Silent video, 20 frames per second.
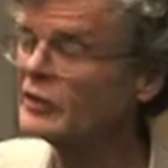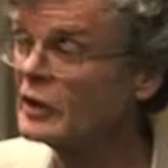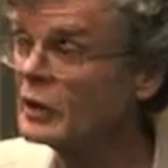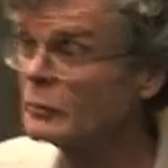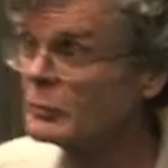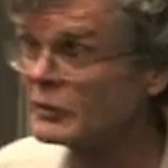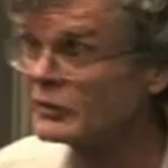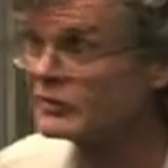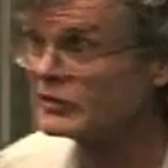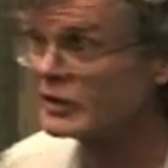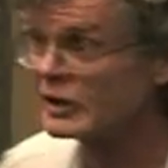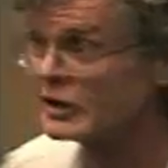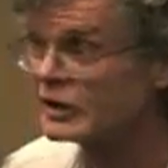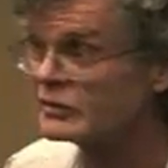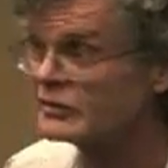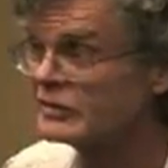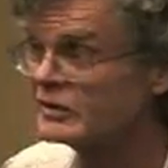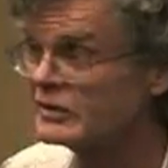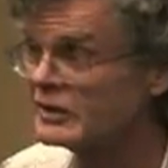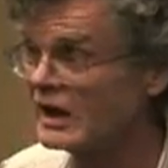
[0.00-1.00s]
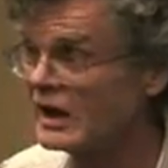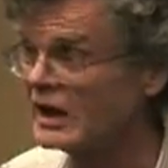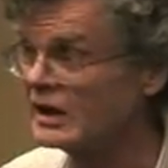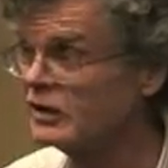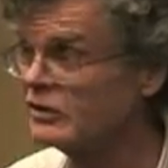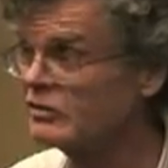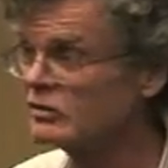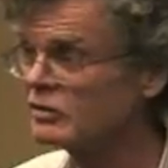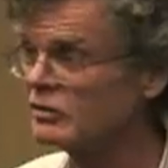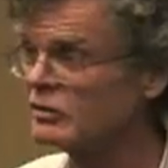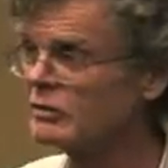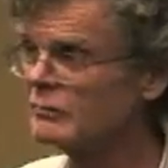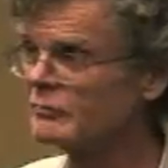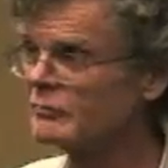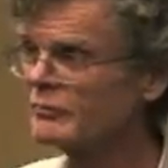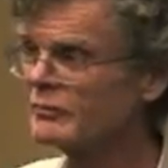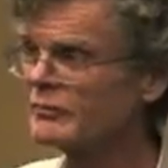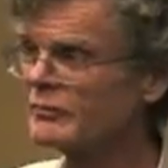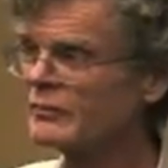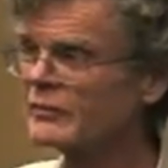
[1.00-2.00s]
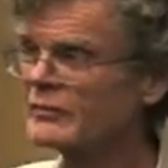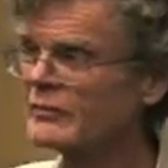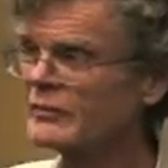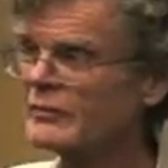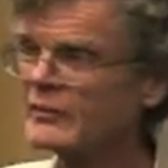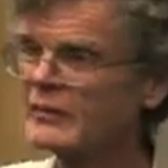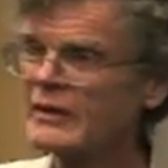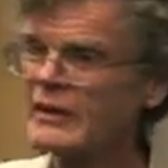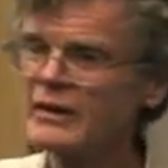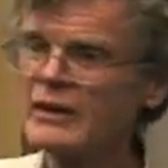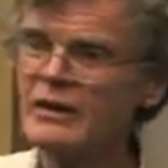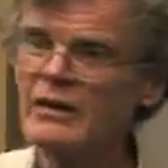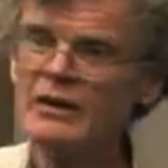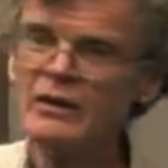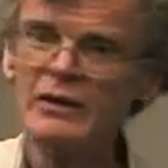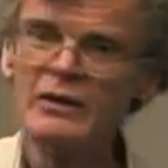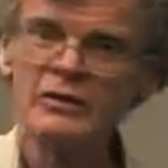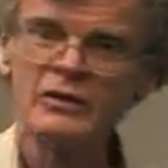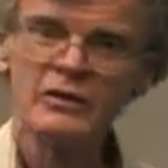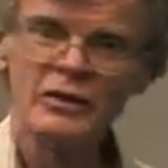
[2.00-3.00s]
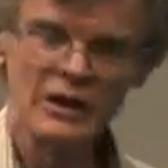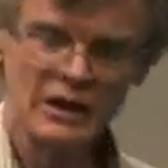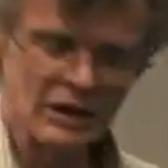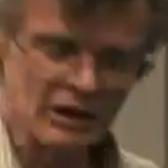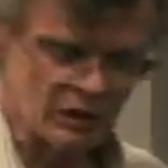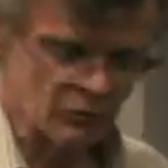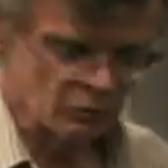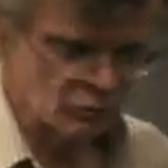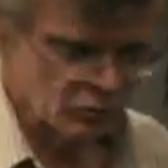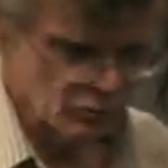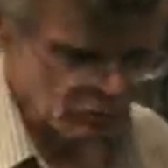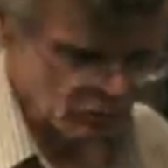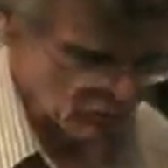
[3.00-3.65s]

the number of cells at issue. Then